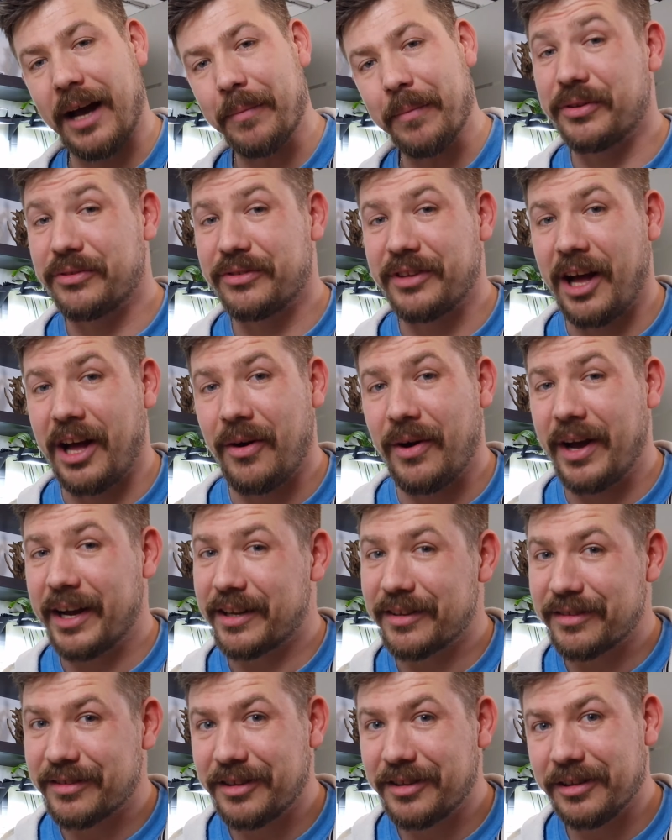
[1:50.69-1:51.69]
because now I
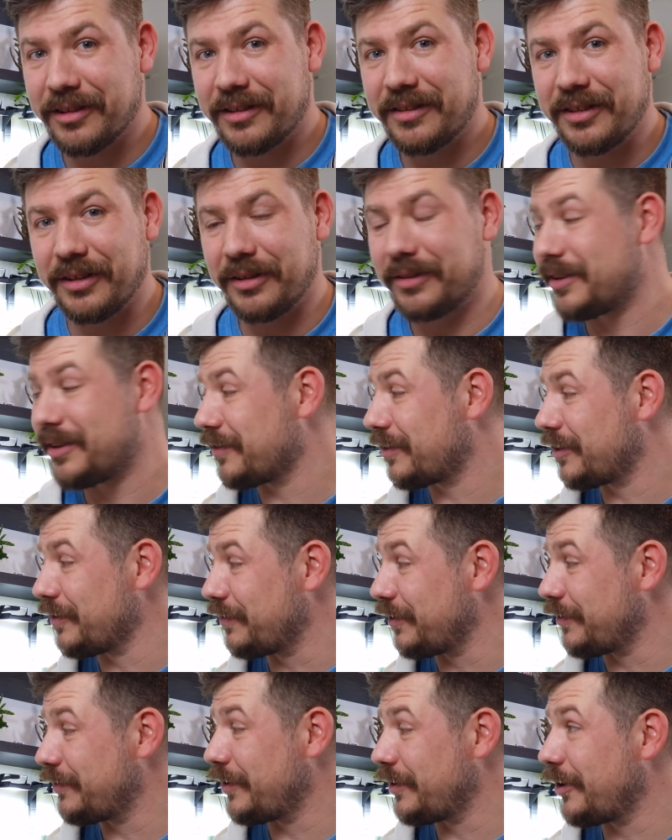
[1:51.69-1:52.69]
can still tilt the
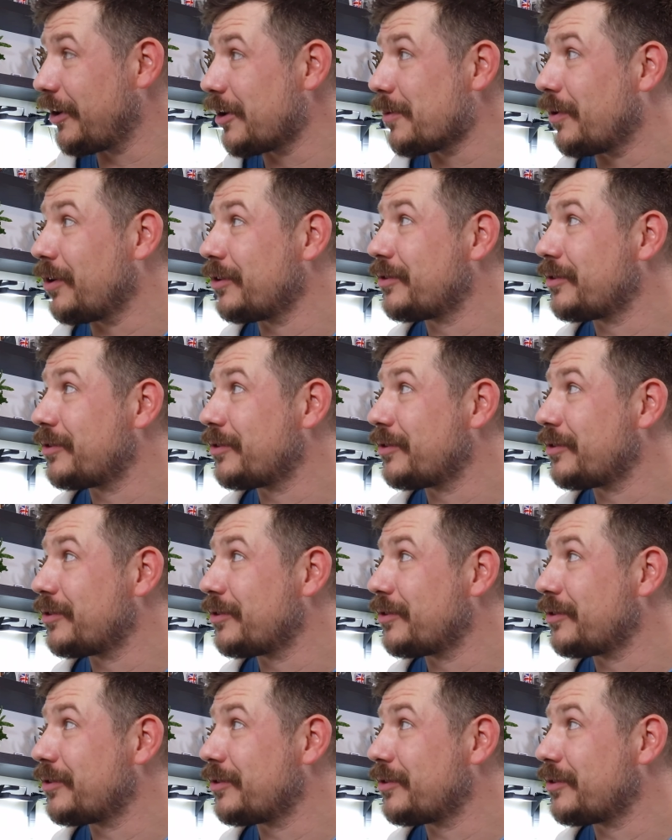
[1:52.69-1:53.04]
vivarium